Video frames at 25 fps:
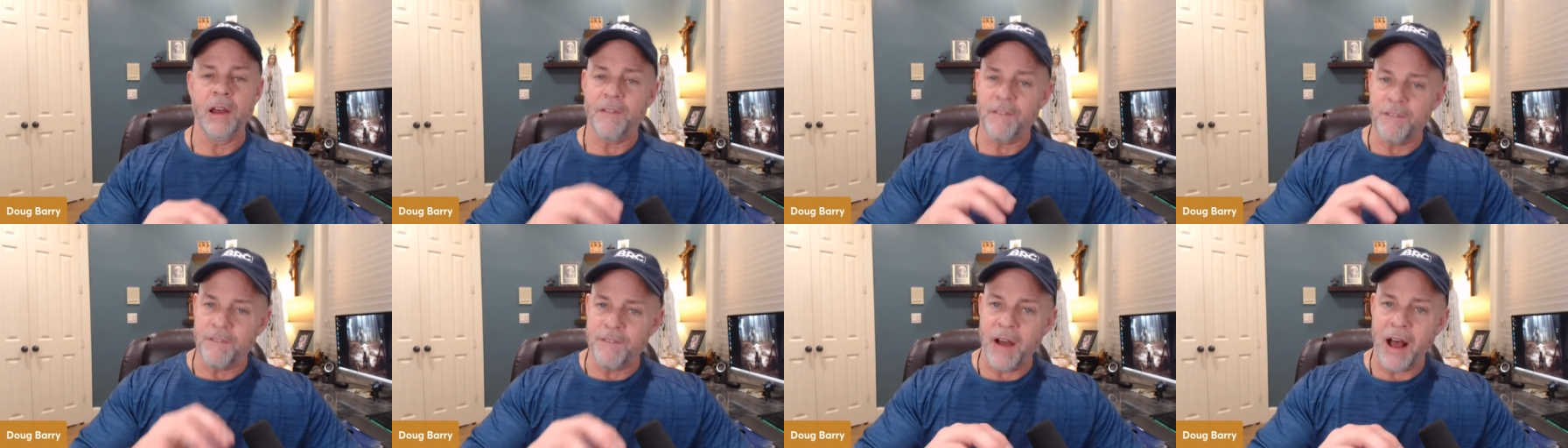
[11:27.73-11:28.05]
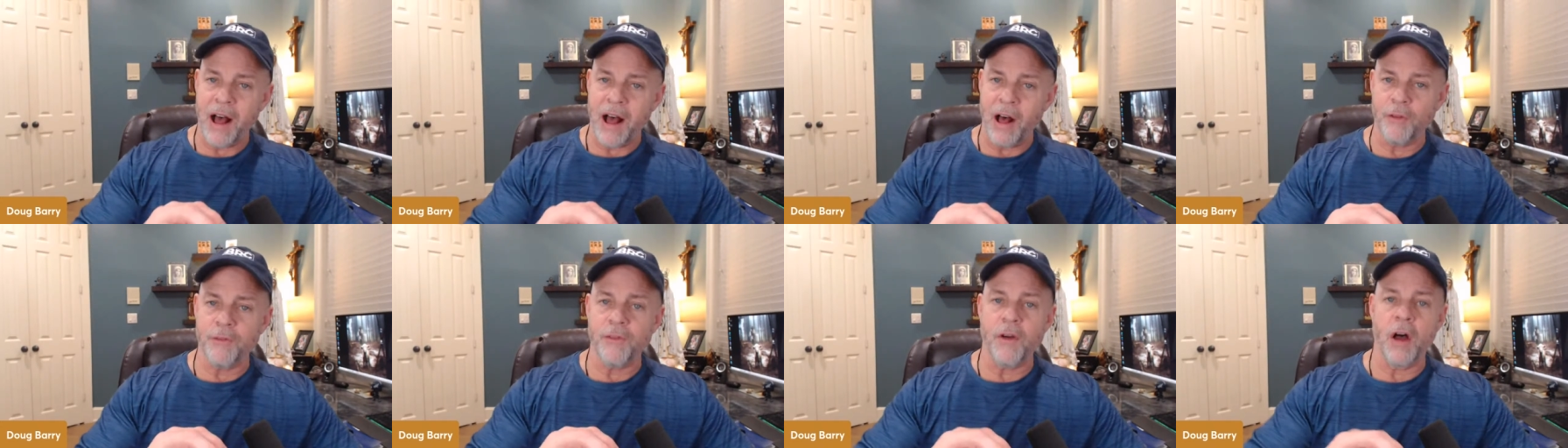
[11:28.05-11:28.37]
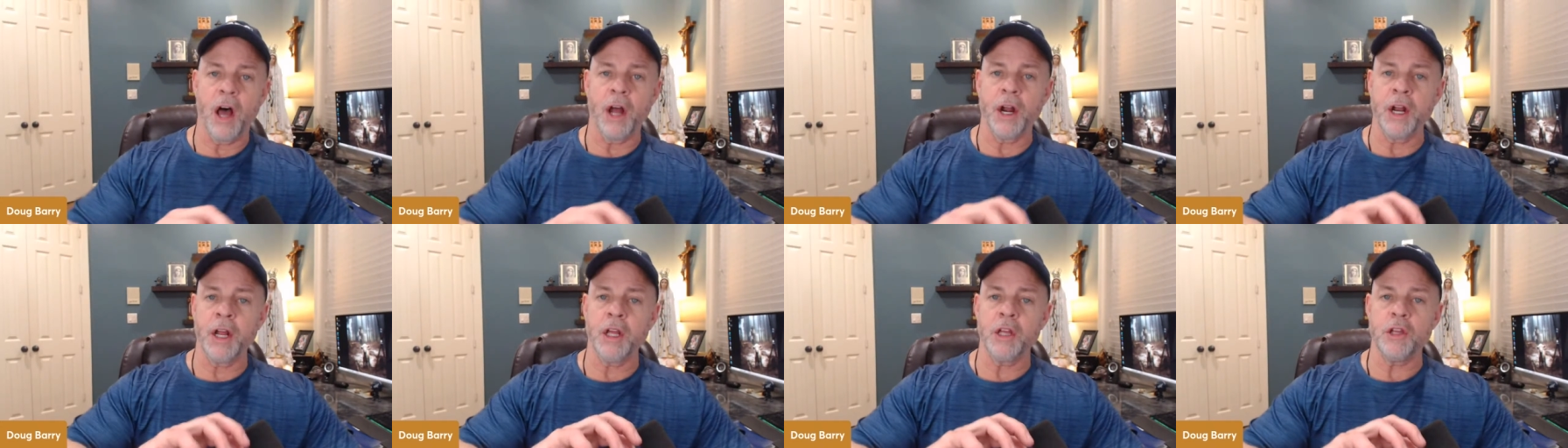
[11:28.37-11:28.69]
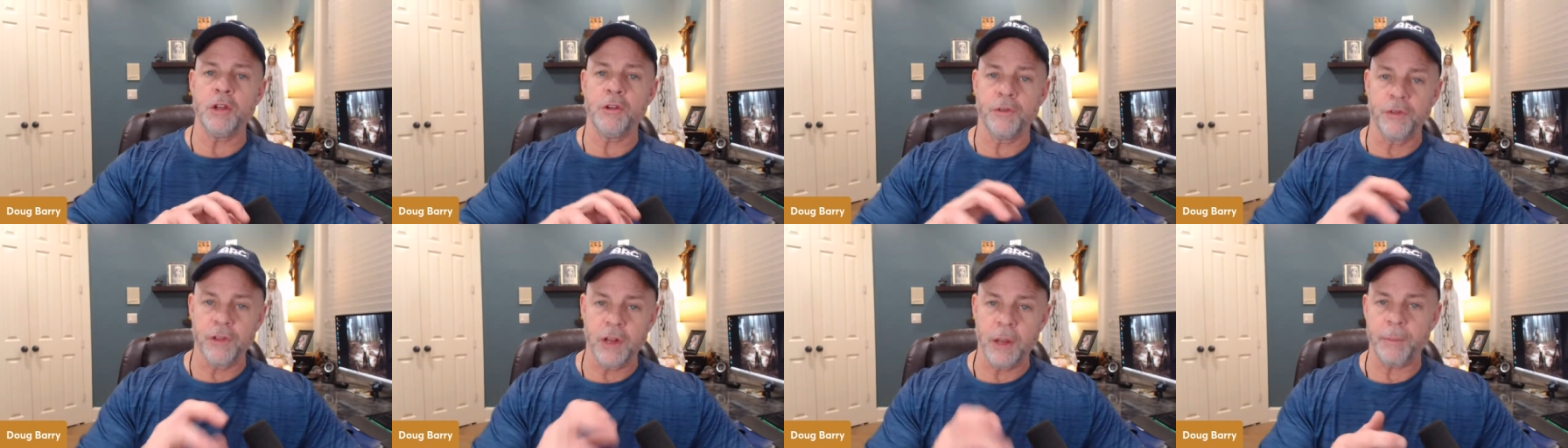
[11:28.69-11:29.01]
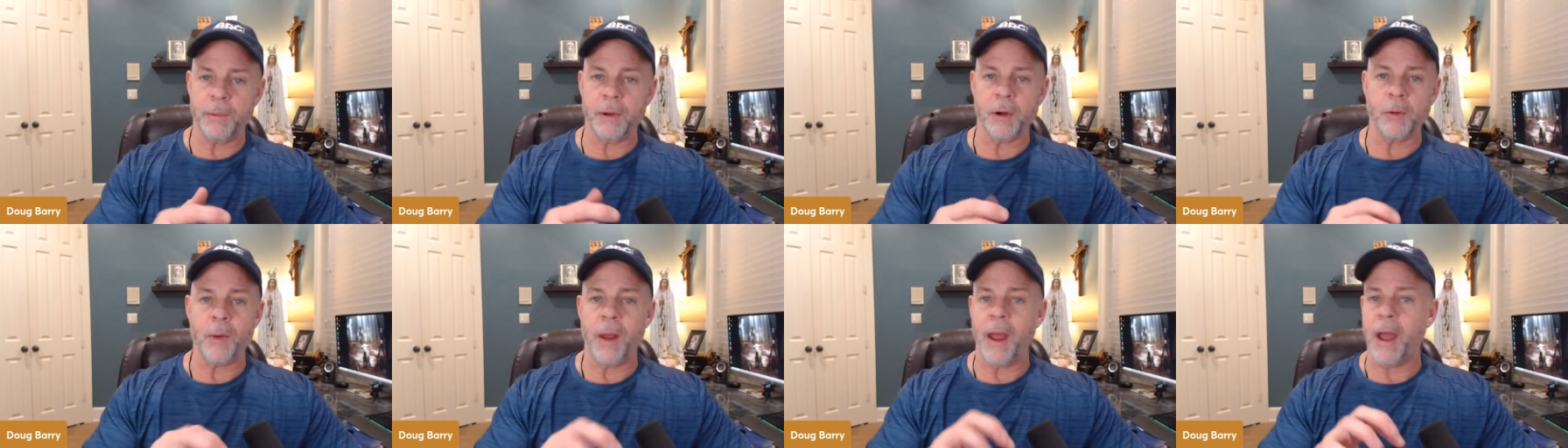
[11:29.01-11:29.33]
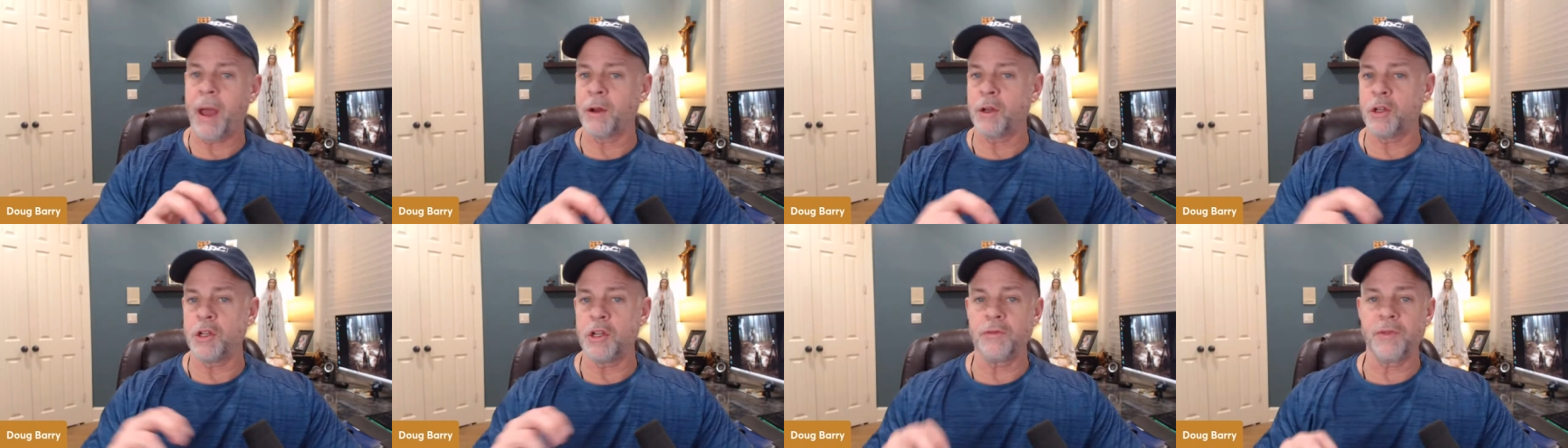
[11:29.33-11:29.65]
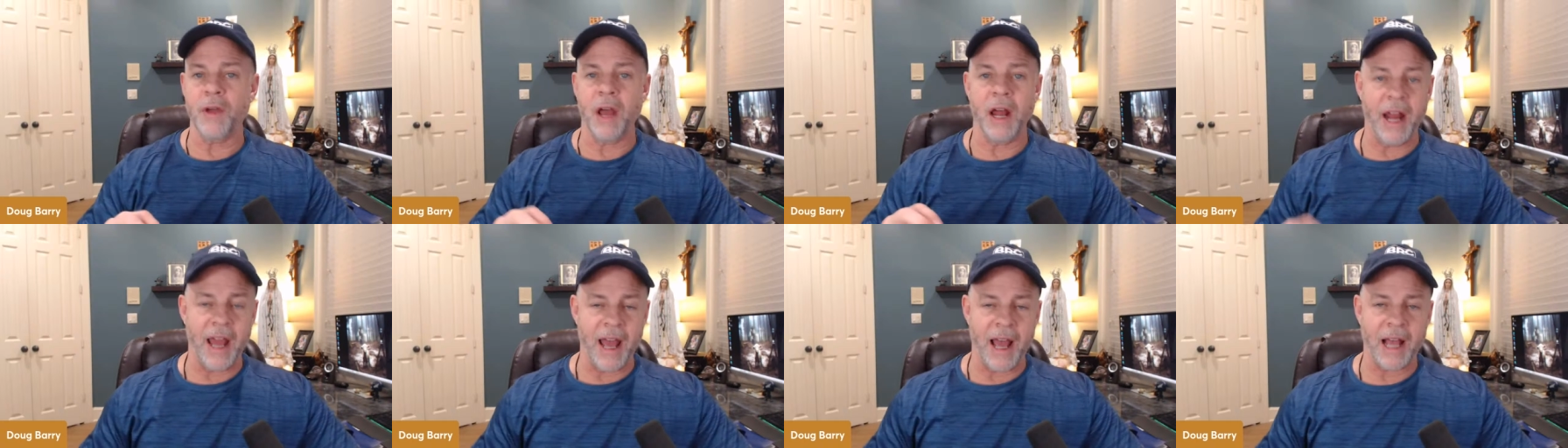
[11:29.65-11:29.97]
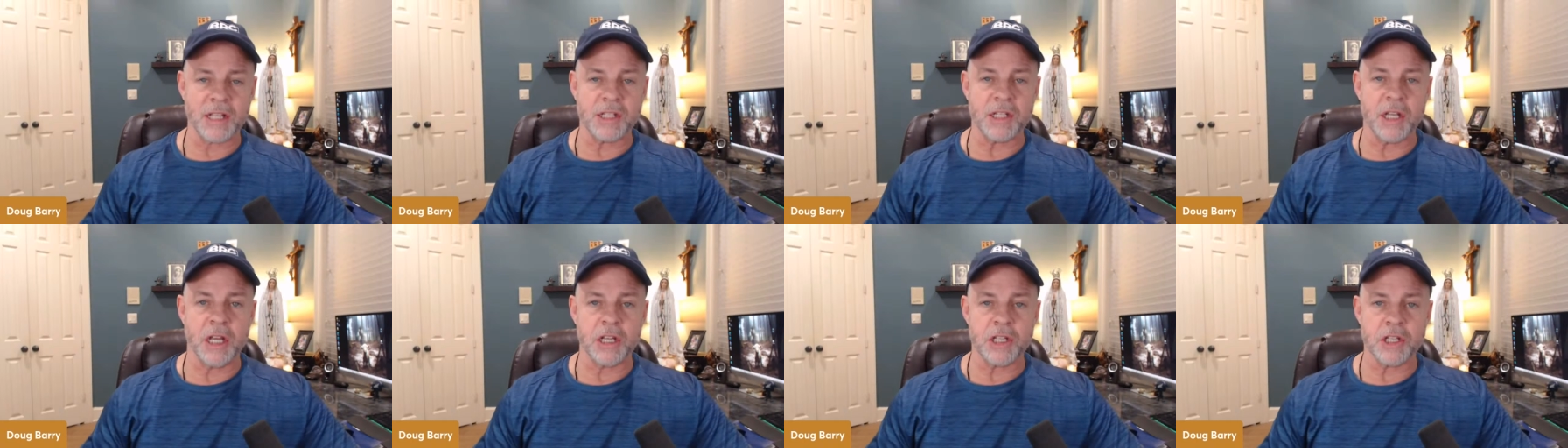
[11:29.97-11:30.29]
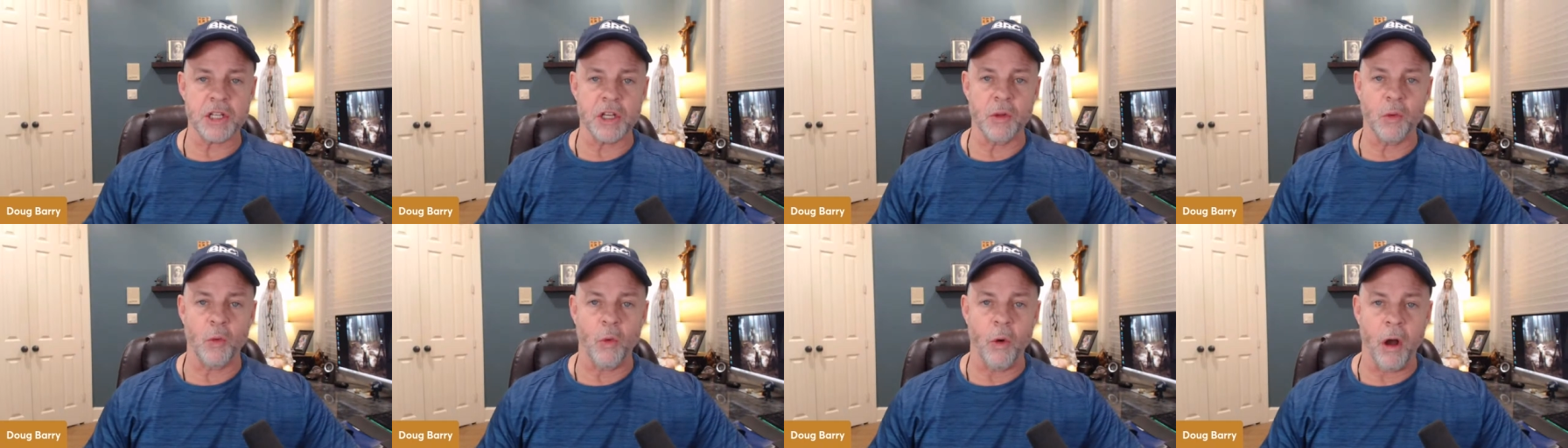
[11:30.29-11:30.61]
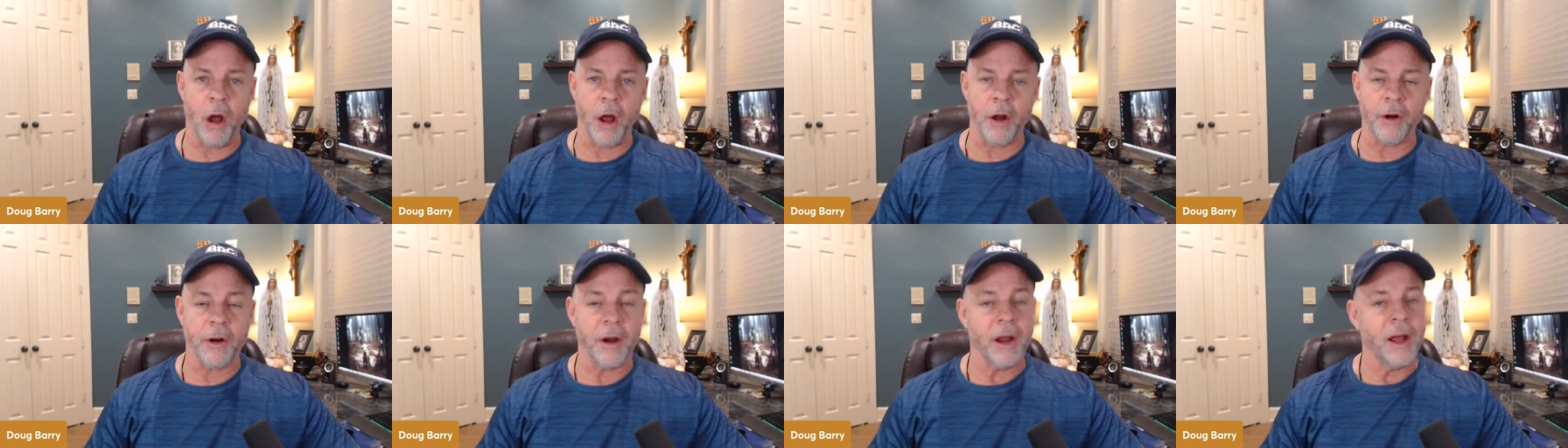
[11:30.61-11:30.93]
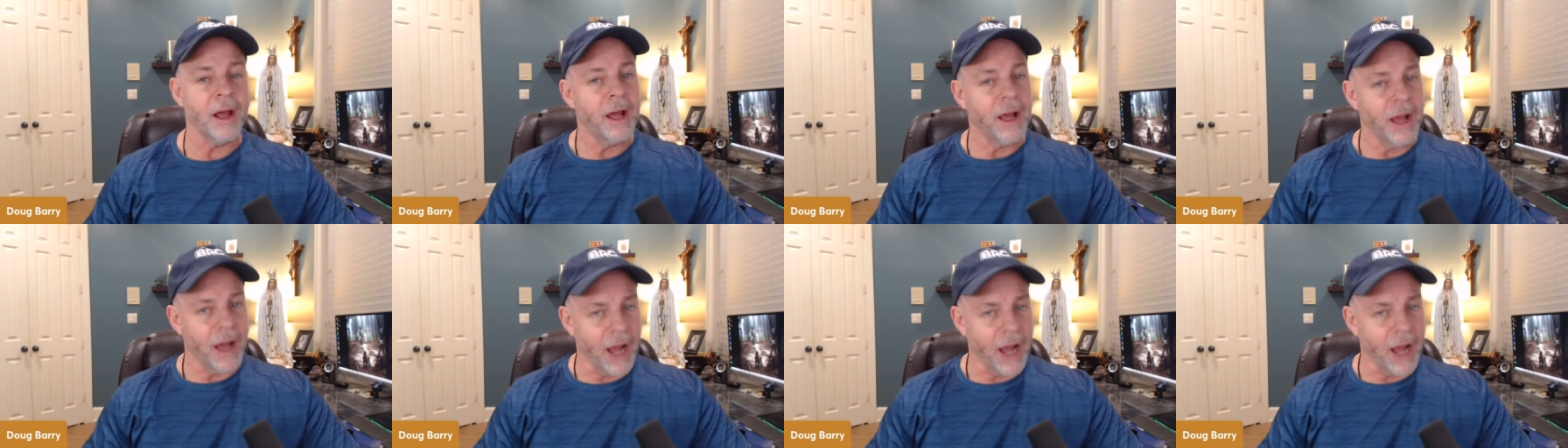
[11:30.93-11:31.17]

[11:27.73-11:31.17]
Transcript: valve on it. You flip it around and you've got access to the water.